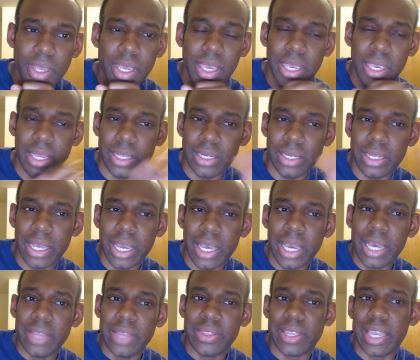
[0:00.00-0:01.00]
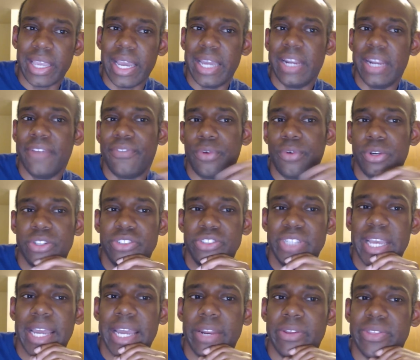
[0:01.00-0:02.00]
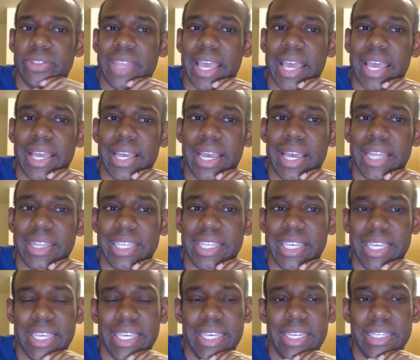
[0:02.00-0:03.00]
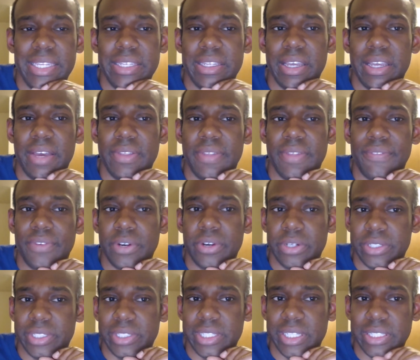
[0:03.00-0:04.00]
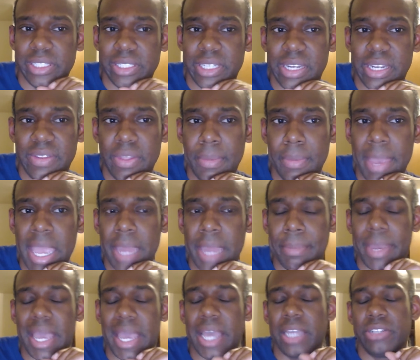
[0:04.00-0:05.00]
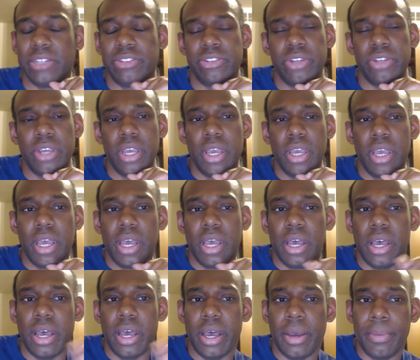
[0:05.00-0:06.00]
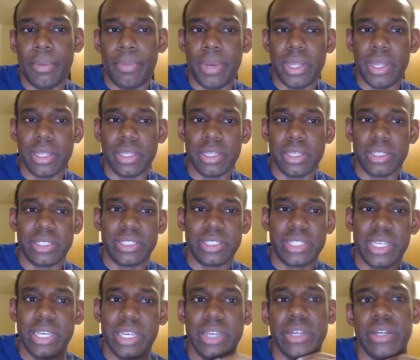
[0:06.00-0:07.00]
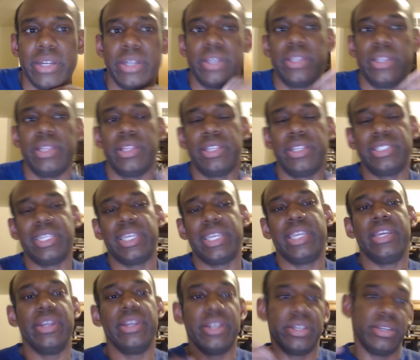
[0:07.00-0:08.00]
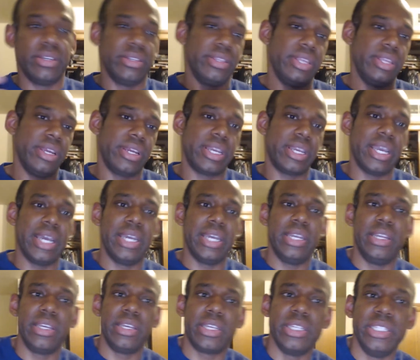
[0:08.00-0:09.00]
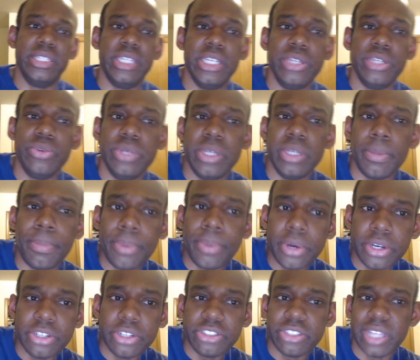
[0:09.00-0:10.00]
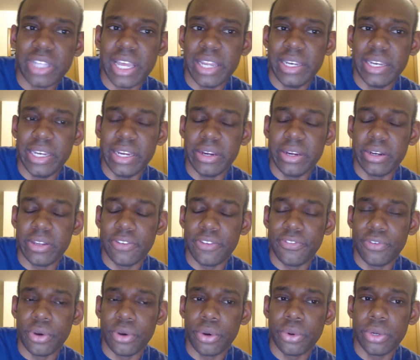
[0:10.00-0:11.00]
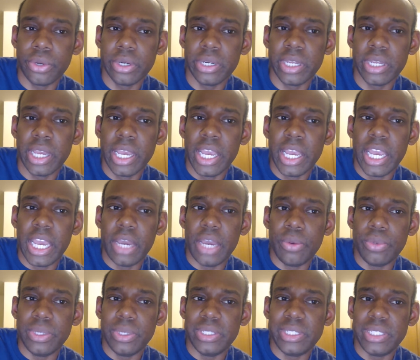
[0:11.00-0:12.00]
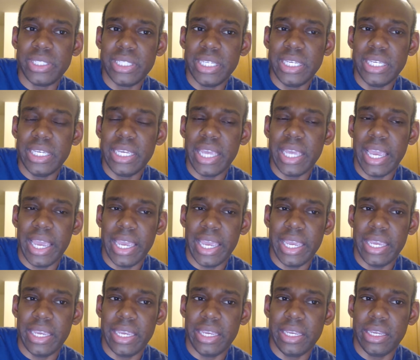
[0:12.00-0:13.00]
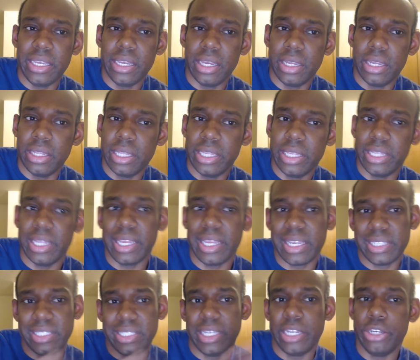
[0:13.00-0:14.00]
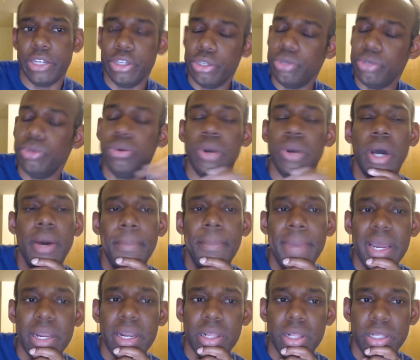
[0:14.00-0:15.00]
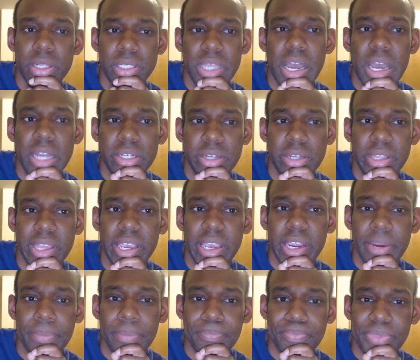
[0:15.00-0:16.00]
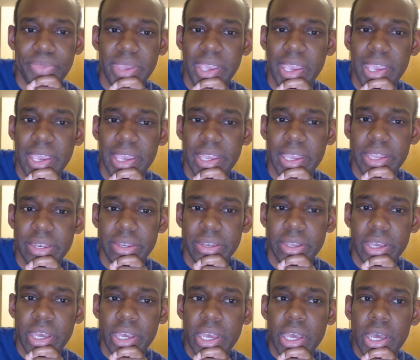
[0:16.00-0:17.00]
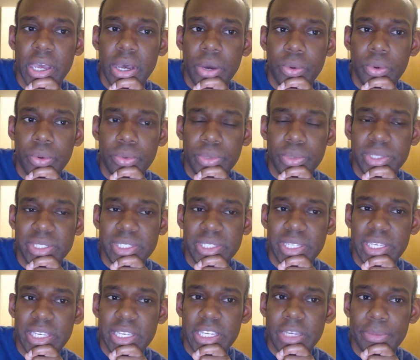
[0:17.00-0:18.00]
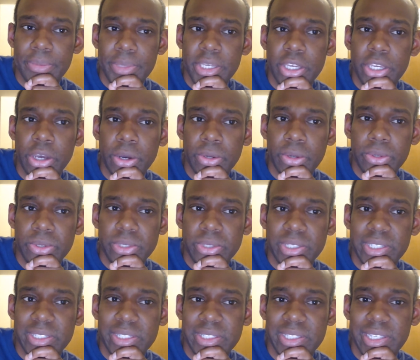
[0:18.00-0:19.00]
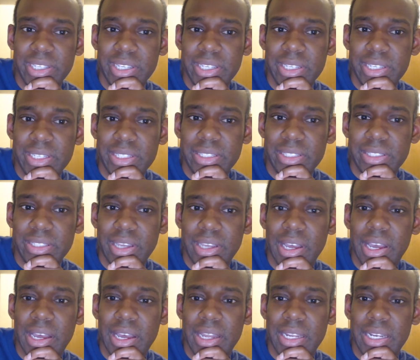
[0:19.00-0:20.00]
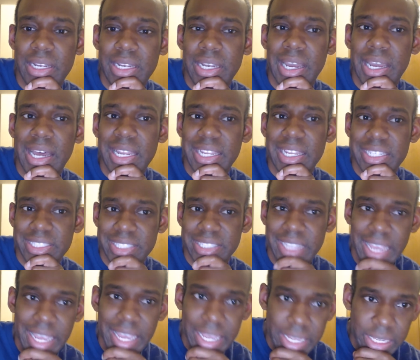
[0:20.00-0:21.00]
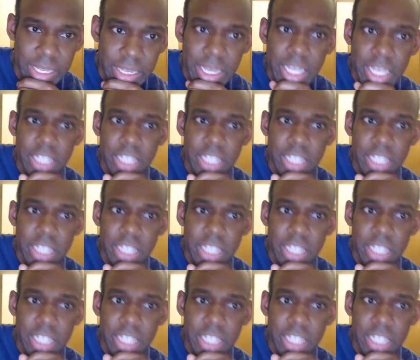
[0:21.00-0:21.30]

And kind of foreshadowed that at the end of the first season of The Bad Batch. Um, but looks here, looks like here they're kind of continuing to push that narrative forward, and we see a like, like I said, new a medical doctor there and when we see him, he goes and sees uh, Nala Se.